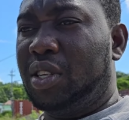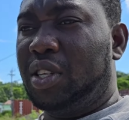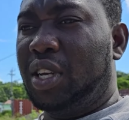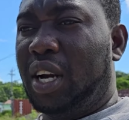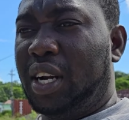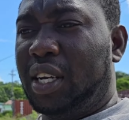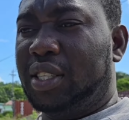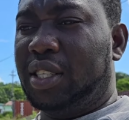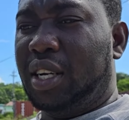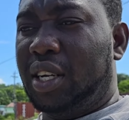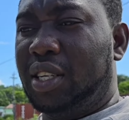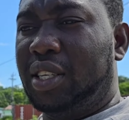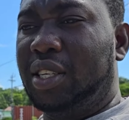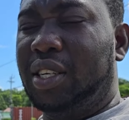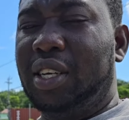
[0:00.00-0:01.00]
You
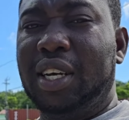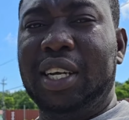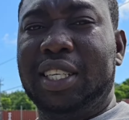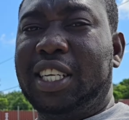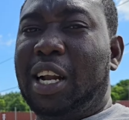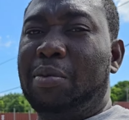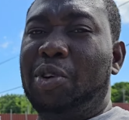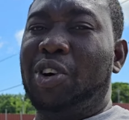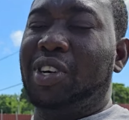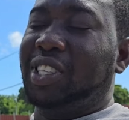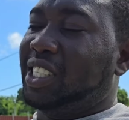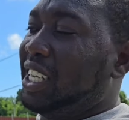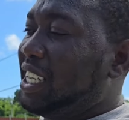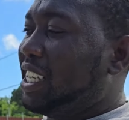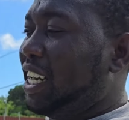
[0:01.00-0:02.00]
understand? Tell me what you're
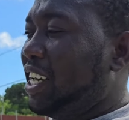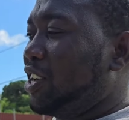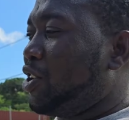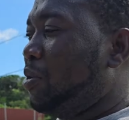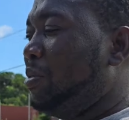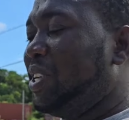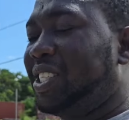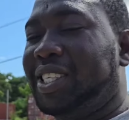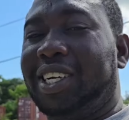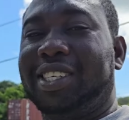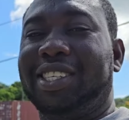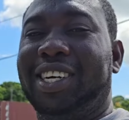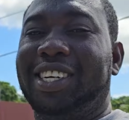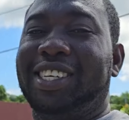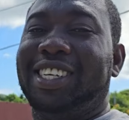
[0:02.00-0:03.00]
thinking in the comment
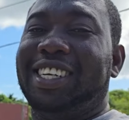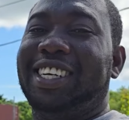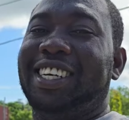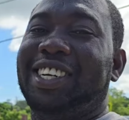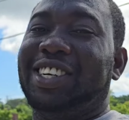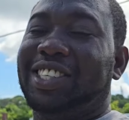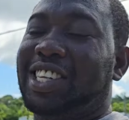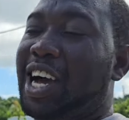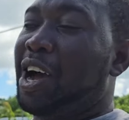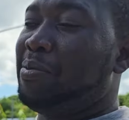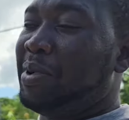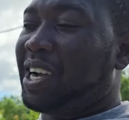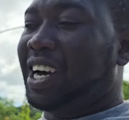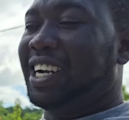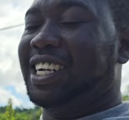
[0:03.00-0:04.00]
section. You know, start
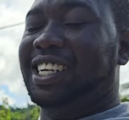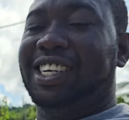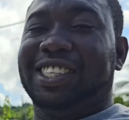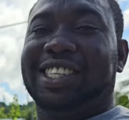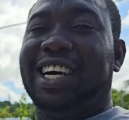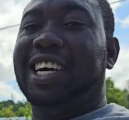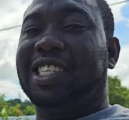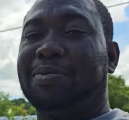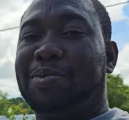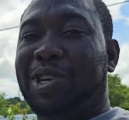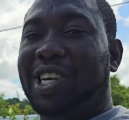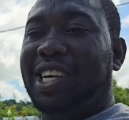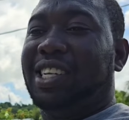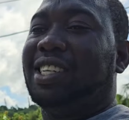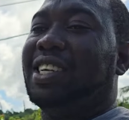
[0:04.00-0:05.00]
making and then start
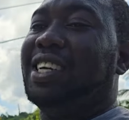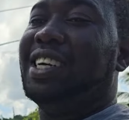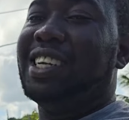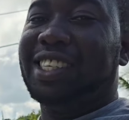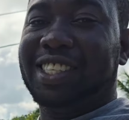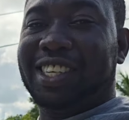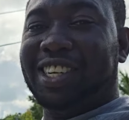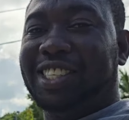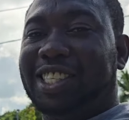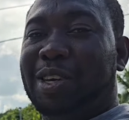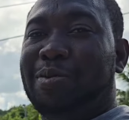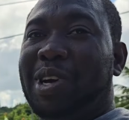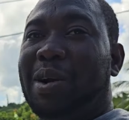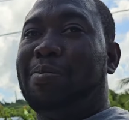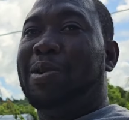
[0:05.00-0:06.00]
spraying it. So just
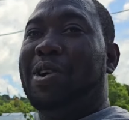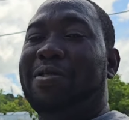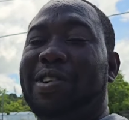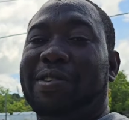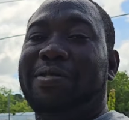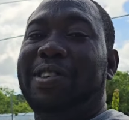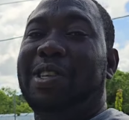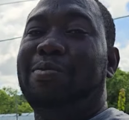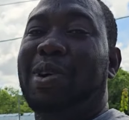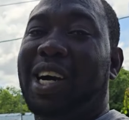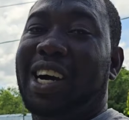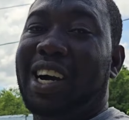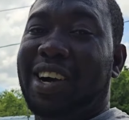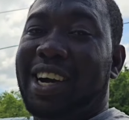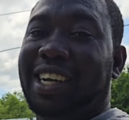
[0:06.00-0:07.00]
give me a perfect feedback,
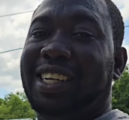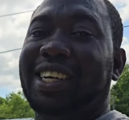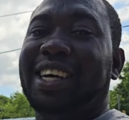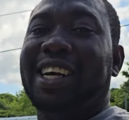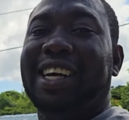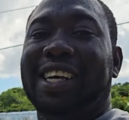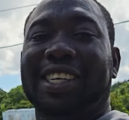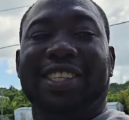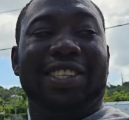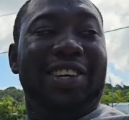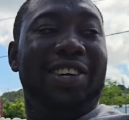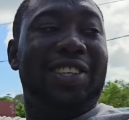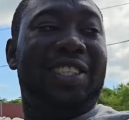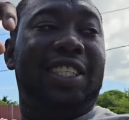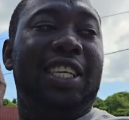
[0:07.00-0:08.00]
alright?
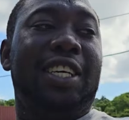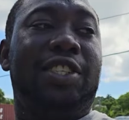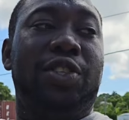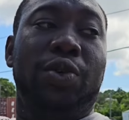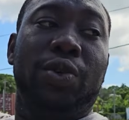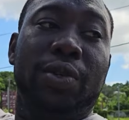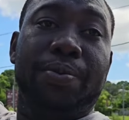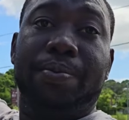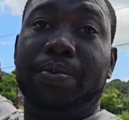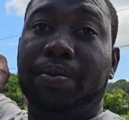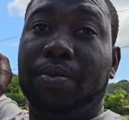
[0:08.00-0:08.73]
So stay tuned.